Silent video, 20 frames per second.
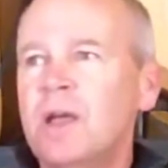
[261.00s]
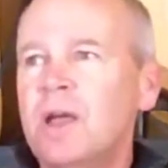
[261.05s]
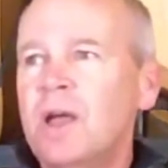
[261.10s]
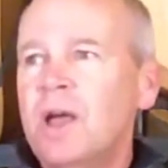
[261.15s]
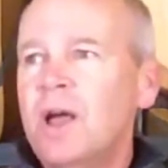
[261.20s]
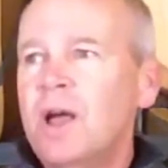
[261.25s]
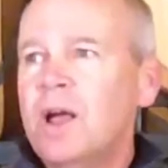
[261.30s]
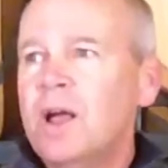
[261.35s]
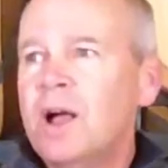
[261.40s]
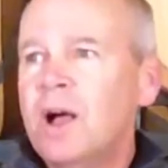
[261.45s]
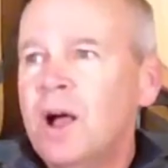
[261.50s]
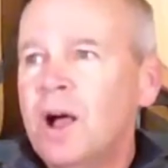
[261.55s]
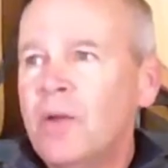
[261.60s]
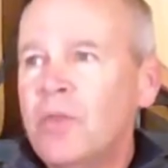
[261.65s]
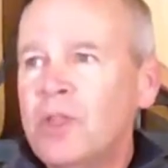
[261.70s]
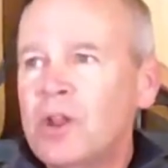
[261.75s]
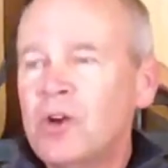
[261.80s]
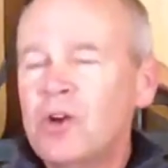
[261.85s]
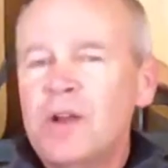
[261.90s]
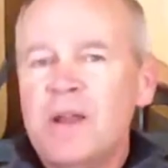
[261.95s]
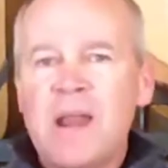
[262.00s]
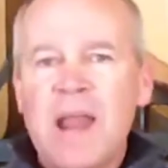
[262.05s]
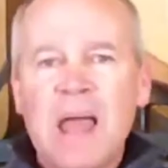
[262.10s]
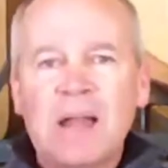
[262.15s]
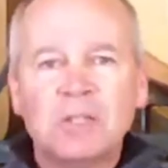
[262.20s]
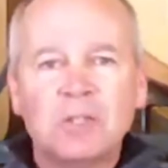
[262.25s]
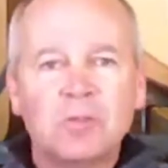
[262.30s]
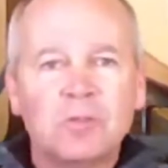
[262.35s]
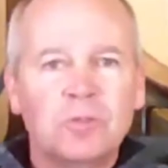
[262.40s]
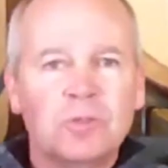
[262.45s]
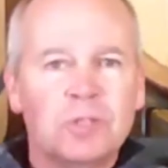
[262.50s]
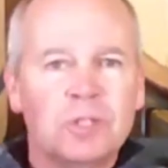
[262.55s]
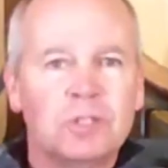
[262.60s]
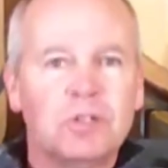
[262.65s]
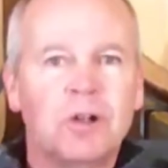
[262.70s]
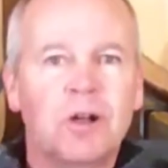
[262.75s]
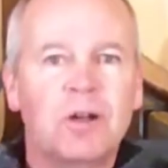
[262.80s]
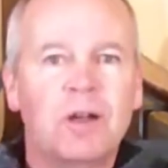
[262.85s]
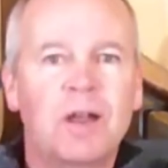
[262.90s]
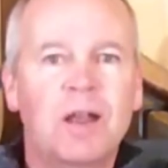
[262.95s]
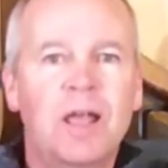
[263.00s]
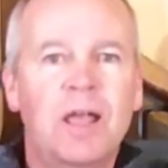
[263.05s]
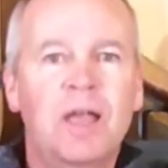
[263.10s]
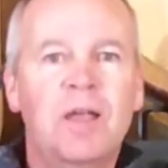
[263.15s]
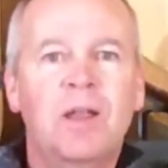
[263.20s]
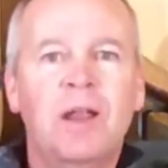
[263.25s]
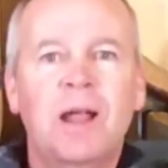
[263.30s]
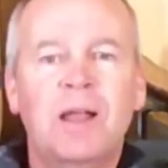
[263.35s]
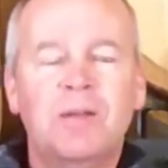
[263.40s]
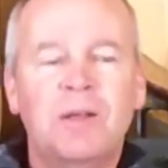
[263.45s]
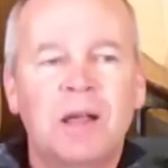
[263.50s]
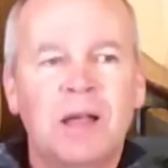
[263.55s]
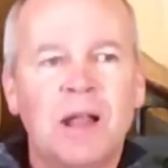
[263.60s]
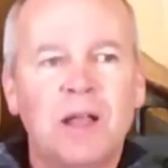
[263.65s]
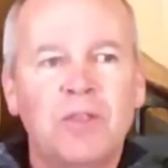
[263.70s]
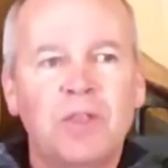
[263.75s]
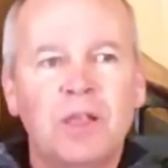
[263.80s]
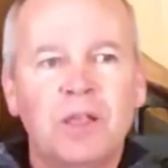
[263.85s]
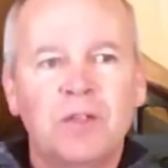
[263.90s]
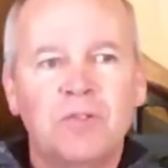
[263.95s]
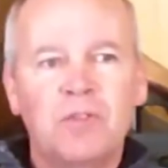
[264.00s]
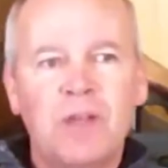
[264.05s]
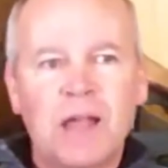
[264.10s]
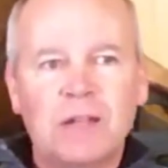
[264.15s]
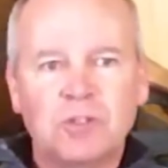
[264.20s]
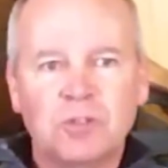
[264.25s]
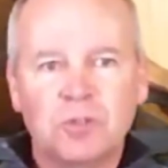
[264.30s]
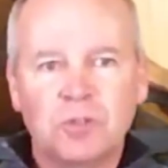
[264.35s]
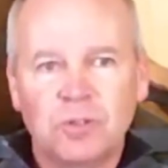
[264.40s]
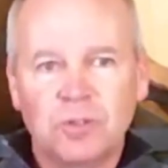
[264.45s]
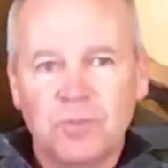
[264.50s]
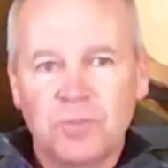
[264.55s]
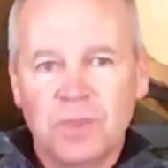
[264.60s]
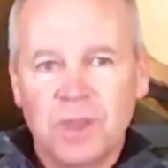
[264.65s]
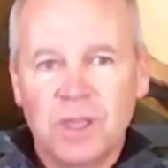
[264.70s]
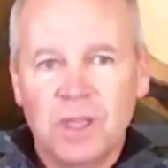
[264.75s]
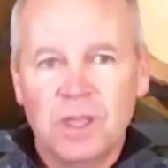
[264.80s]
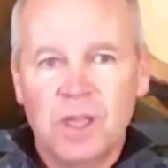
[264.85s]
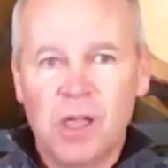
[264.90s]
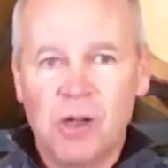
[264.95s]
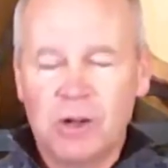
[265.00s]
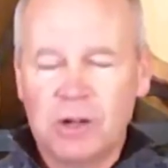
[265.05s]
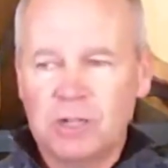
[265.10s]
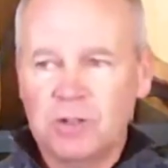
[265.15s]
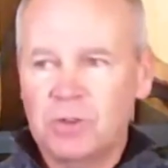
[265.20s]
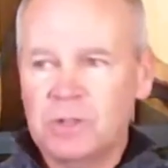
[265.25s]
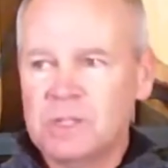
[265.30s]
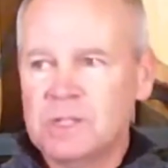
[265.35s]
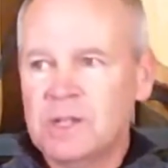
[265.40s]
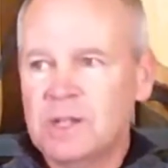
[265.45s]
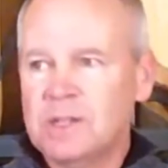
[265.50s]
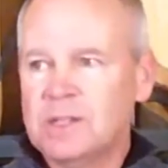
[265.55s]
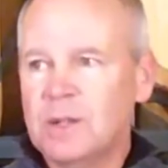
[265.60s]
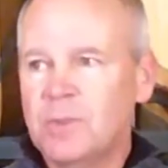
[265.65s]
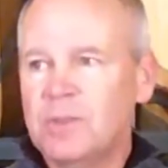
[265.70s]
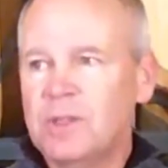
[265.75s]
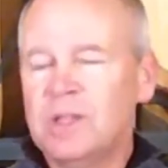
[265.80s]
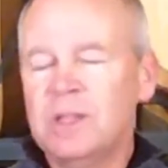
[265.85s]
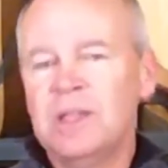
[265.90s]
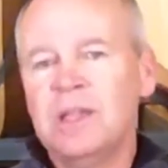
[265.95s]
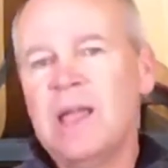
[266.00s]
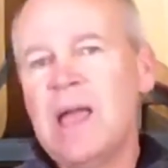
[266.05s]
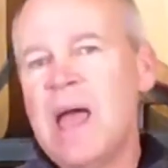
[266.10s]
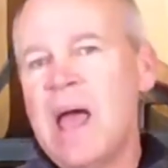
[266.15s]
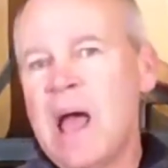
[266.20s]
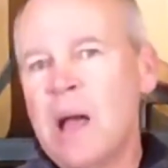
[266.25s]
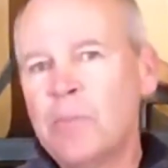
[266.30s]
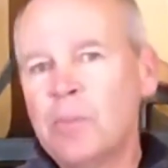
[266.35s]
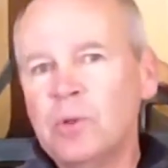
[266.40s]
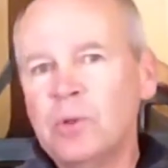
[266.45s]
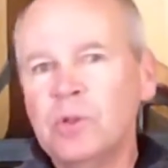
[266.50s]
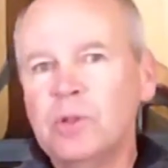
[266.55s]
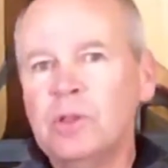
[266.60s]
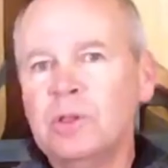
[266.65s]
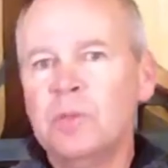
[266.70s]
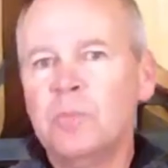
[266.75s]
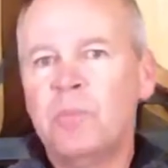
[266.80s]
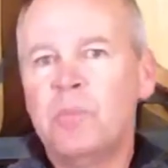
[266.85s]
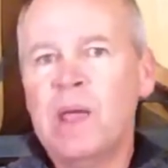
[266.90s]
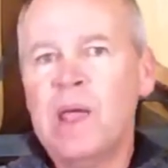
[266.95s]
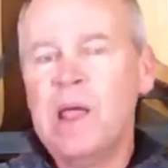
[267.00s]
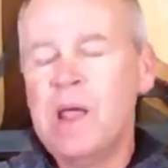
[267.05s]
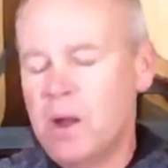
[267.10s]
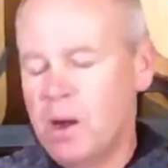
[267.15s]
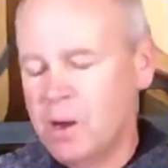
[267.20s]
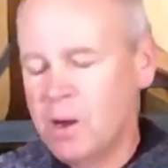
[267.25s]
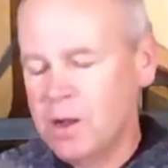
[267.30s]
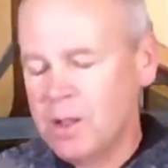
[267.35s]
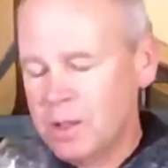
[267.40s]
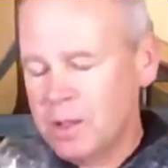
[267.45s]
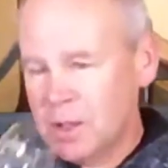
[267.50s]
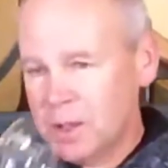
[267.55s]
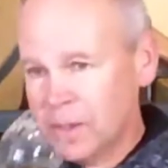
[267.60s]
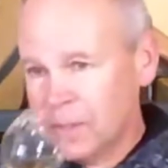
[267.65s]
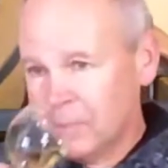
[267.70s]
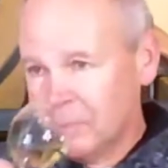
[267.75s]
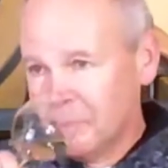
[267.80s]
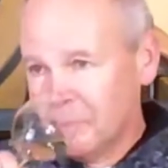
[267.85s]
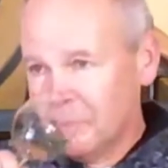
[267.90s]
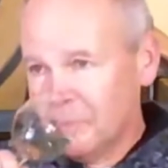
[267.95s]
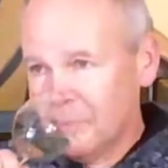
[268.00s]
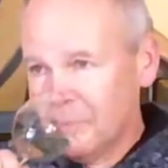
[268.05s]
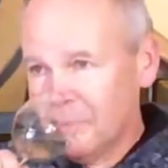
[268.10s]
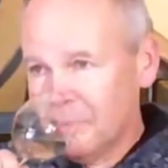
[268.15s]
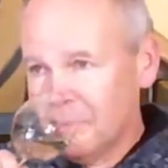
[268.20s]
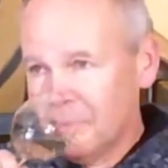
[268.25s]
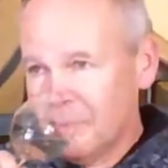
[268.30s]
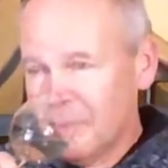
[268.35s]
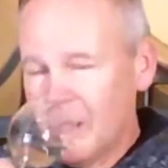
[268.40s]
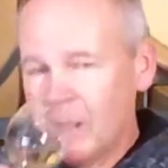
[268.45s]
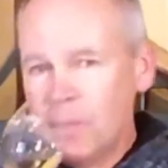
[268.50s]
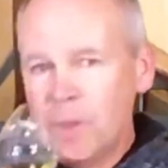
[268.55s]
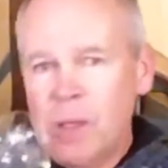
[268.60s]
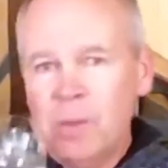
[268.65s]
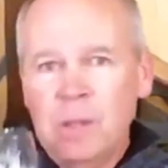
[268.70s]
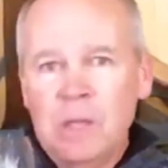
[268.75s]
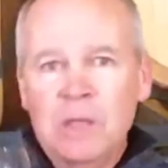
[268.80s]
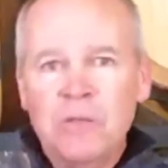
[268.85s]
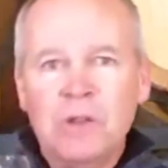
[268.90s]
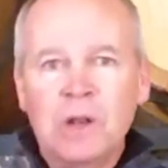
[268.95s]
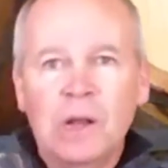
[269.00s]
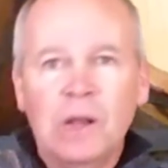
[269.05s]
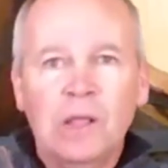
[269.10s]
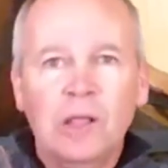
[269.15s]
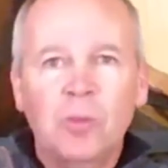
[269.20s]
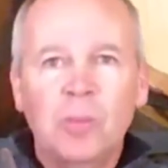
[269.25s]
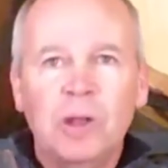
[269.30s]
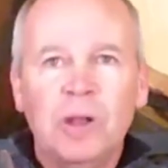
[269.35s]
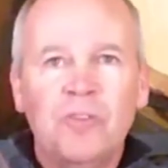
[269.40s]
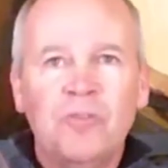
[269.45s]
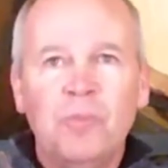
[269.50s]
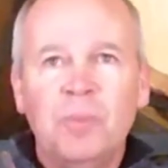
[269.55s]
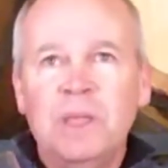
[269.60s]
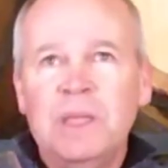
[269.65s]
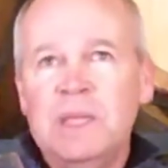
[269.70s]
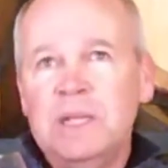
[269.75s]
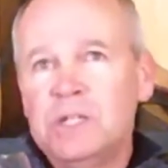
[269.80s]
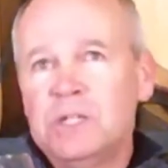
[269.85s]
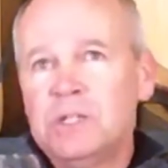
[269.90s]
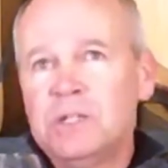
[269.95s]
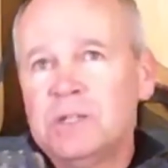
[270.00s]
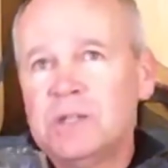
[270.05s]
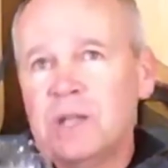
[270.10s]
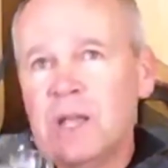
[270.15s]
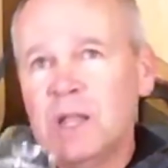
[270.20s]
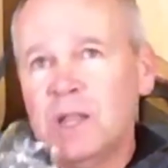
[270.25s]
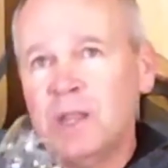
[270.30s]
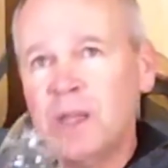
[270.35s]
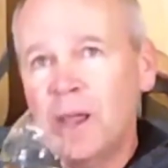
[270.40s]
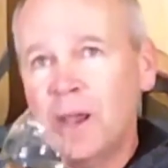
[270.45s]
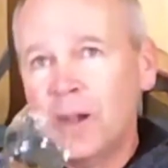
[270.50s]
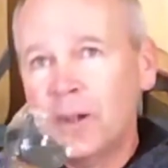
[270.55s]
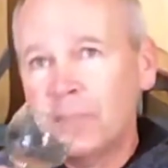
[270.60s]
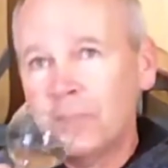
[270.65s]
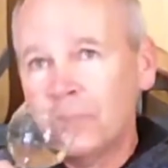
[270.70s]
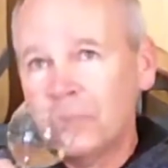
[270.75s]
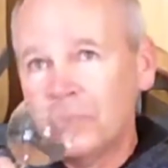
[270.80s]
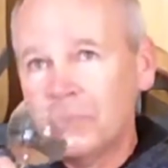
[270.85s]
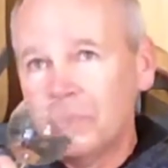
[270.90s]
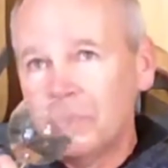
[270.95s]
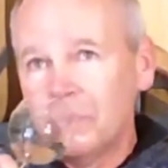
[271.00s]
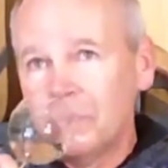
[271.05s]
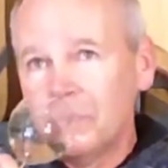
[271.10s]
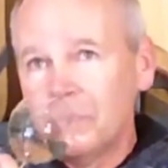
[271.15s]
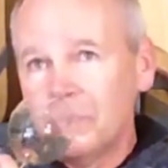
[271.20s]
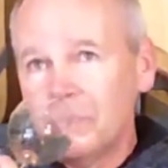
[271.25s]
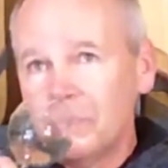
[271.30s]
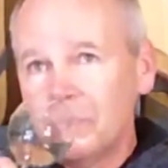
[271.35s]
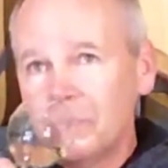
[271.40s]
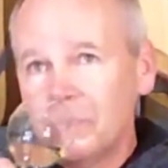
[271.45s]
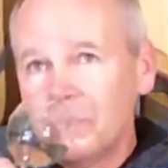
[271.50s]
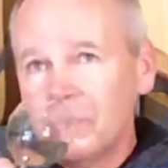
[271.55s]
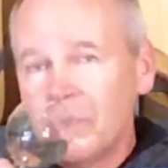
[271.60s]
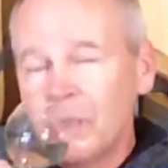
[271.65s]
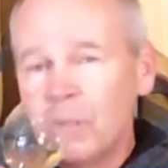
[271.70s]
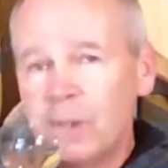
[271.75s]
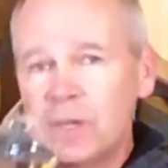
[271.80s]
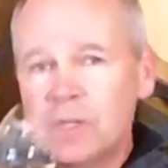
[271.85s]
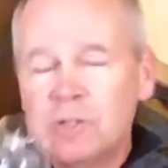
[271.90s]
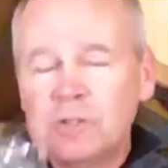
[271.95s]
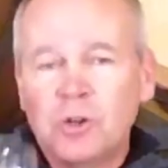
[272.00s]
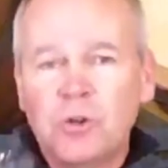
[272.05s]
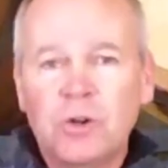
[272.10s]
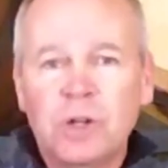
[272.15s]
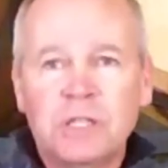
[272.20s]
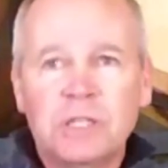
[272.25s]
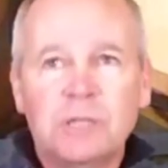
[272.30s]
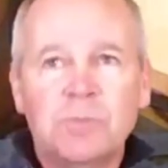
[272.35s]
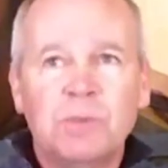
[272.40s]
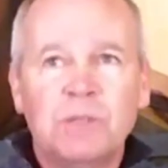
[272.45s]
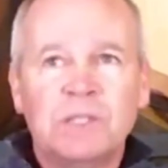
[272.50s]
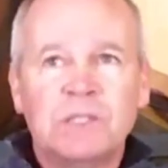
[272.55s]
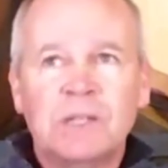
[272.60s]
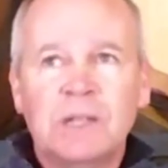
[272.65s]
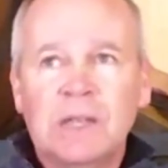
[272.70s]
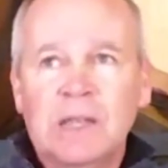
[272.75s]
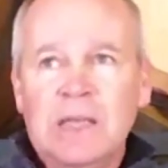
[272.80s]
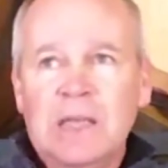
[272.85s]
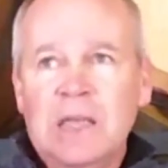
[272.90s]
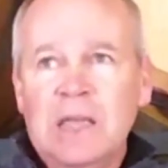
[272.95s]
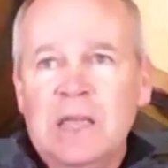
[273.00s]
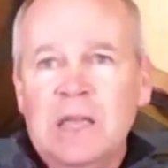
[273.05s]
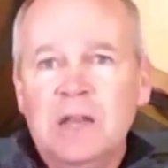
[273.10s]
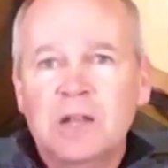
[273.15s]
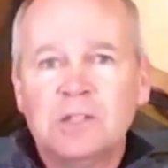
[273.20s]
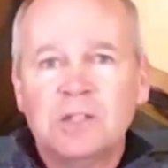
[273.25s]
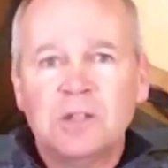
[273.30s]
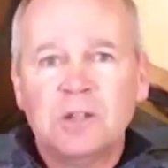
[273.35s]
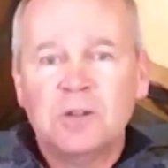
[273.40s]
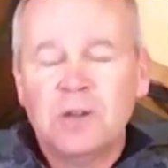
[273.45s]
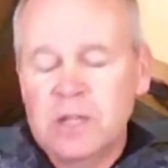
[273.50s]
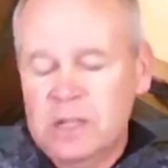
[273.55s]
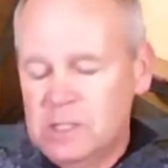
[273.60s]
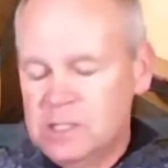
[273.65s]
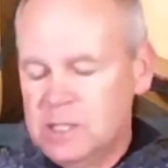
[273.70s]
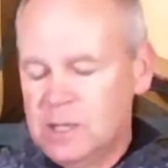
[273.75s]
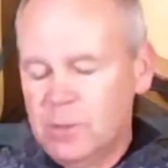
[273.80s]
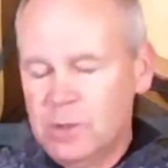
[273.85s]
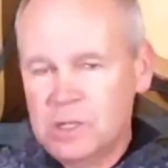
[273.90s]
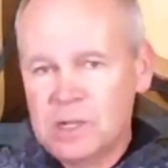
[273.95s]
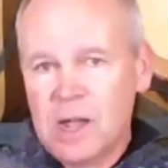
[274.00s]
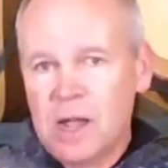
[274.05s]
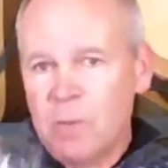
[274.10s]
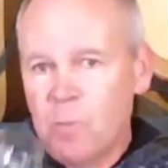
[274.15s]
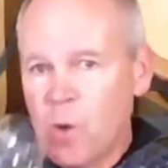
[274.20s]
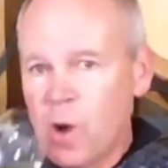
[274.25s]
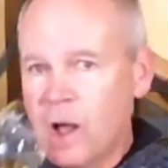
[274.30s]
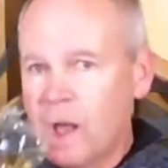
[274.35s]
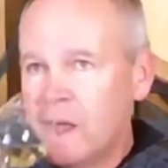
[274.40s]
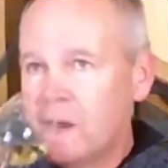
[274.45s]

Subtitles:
that are natural to Chardonnay. And I think of natural characteristics, I'm thinking apple and pear, maybe even a little bit of peach in there. But it's crisp, it's clean, it's a great summertime wine.